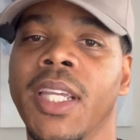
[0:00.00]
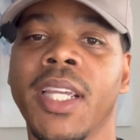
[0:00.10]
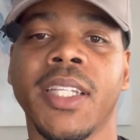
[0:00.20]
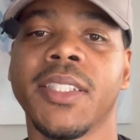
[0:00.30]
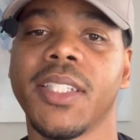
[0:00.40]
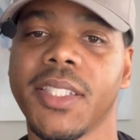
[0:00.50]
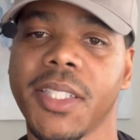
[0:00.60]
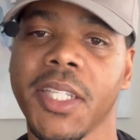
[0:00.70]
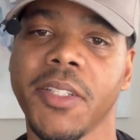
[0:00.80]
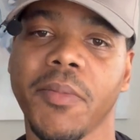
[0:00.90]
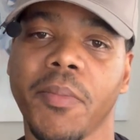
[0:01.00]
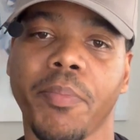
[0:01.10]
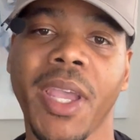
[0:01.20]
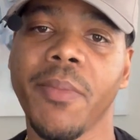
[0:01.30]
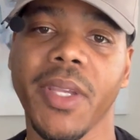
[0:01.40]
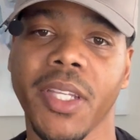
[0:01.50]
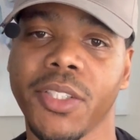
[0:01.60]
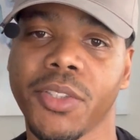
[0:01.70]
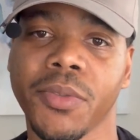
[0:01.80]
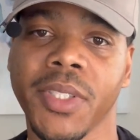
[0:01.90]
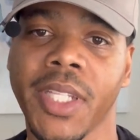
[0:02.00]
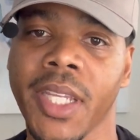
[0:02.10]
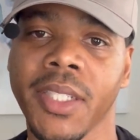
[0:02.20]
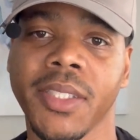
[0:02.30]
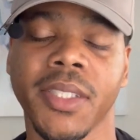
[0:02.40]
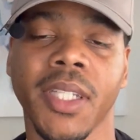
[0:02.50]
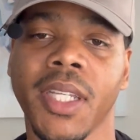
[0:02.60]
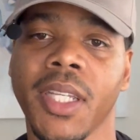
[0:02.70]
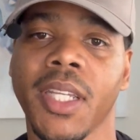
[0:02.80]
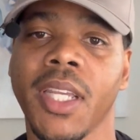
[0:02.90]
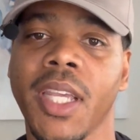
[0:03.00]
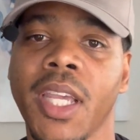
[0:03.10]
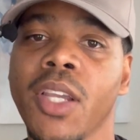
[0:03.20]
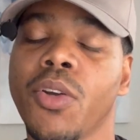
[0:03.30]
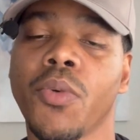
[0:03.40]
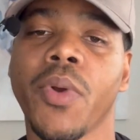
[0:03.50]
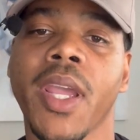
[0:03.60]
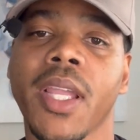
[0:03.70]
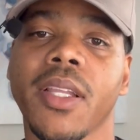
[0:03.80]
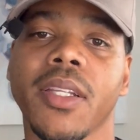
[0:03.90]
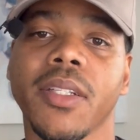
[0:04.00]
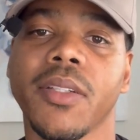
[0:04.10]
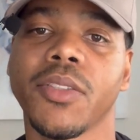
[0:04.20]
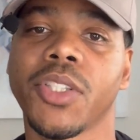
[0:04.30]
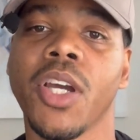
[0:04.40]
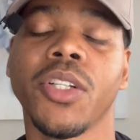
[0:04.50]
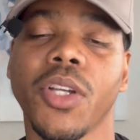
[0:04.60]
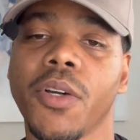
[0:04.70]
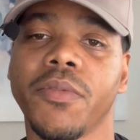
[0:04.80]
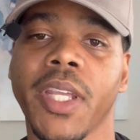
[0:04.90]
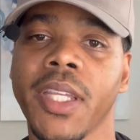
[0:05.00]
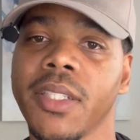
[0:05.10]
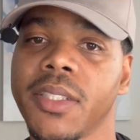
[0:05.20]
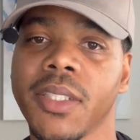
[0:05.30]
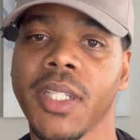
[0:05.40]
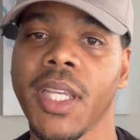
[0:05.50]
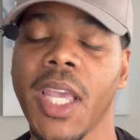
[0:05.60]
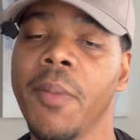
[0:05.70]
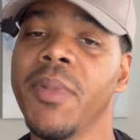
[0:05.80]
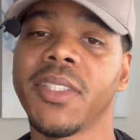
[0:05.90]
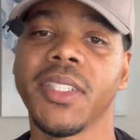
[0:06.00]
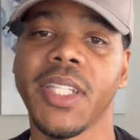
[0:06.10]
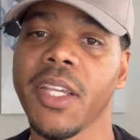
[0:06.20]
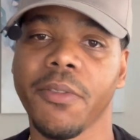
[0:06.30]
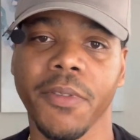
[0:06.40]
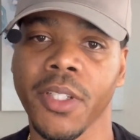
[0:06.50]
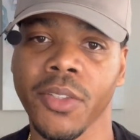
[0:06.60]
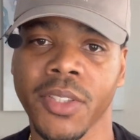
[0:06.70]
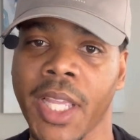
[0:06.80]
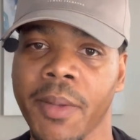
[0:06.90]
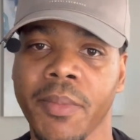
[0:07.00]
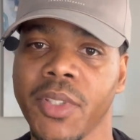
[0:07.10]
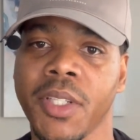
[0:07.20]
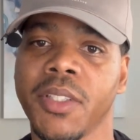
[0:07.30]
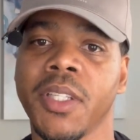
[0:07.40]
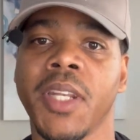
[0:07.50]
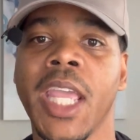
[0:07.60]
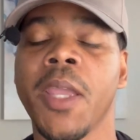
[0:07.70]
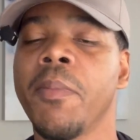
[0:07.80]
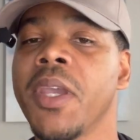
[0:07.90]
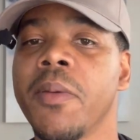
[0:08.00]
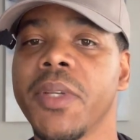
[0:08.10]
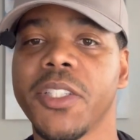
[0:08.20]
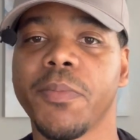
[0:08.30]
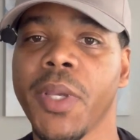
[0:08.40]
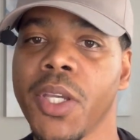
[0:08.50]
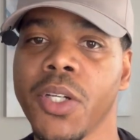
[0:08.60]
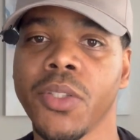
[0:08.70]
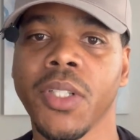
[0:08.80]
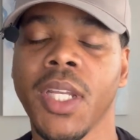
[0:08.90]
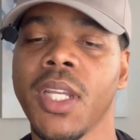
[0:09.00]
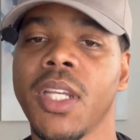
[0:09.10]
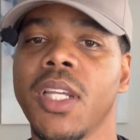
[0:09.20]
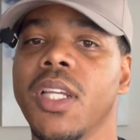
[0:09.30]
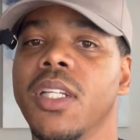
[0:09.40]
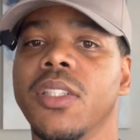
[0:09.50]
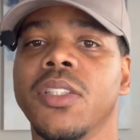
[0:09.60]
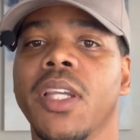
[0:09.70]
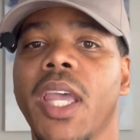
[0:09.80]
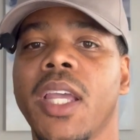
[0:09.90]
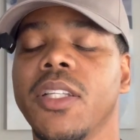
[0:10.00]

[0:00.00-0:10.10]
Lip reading: inconsistent payment history dates, incorrect charge-off dates, and missing data fields like your name being misspelled, your